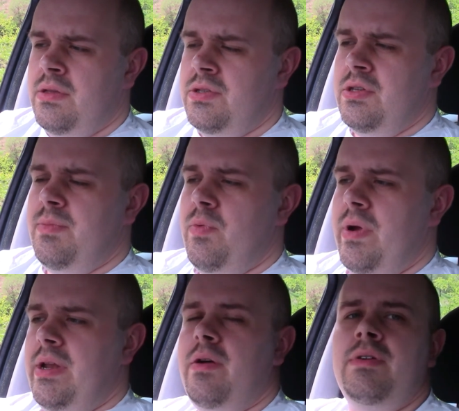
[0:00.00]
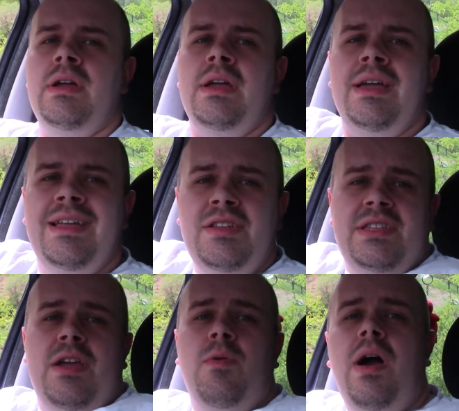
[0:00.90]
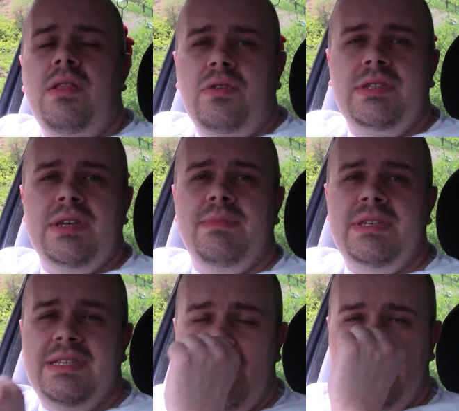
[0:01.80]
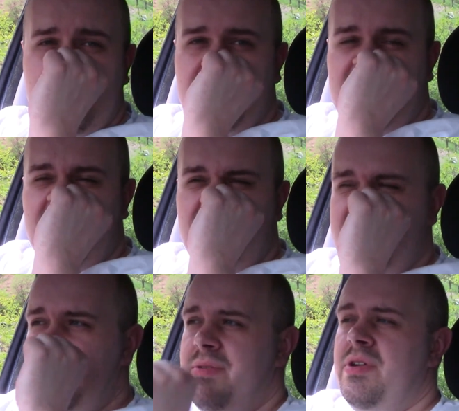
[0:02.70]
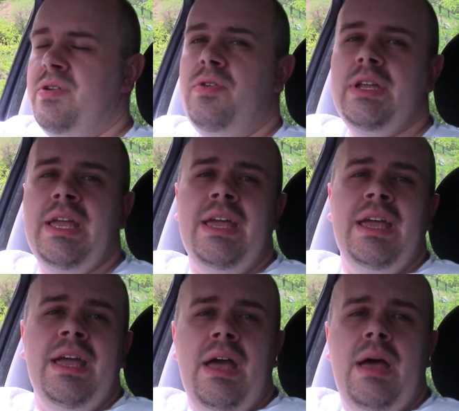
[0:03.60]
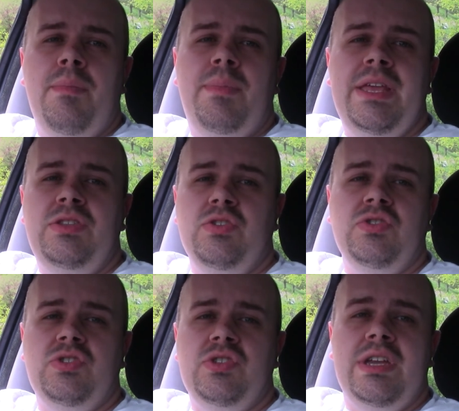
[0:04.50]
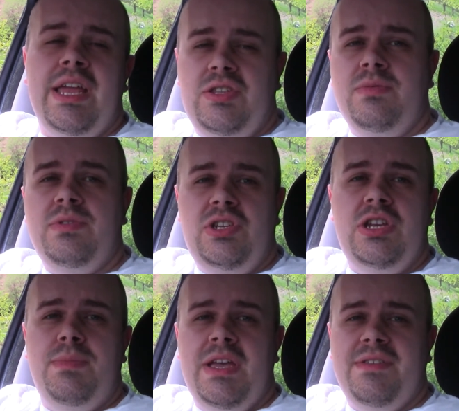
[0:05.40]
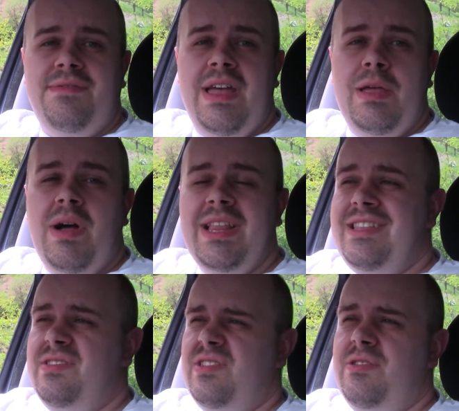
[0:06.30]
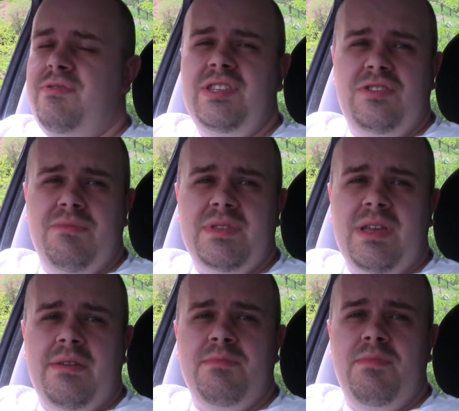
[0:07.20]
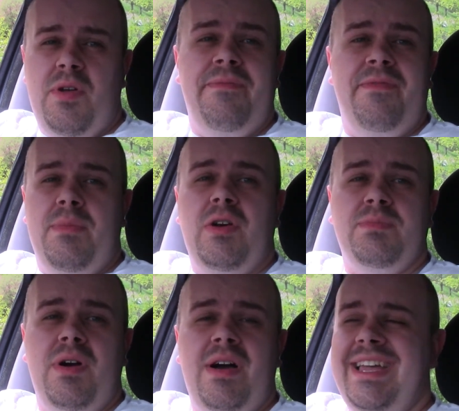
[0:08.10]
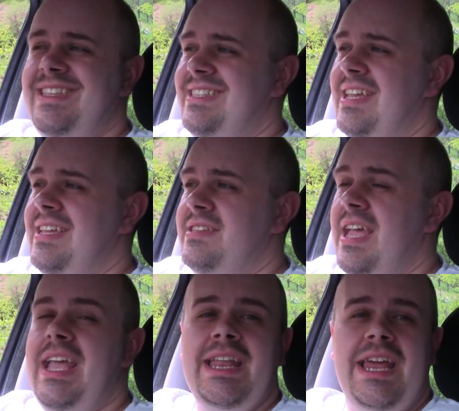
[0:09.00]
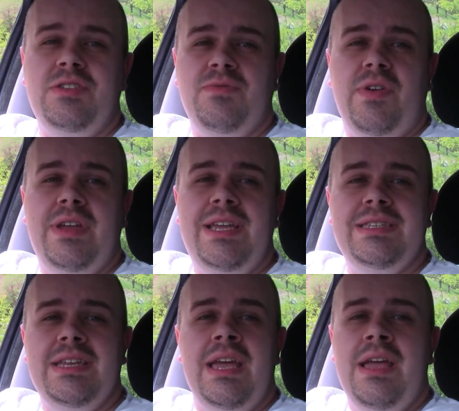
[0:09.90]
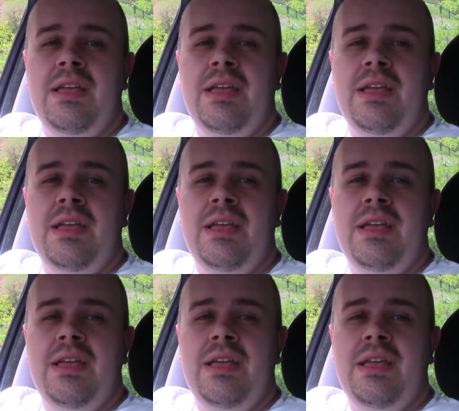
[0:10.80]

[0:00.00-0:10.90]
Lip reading: Turn my radio off. It does take quite a long time to set up, to know when to set recording, but it does connect up to GPS fairly well. It does lose it sometimes, but for the most part it connects up very easily.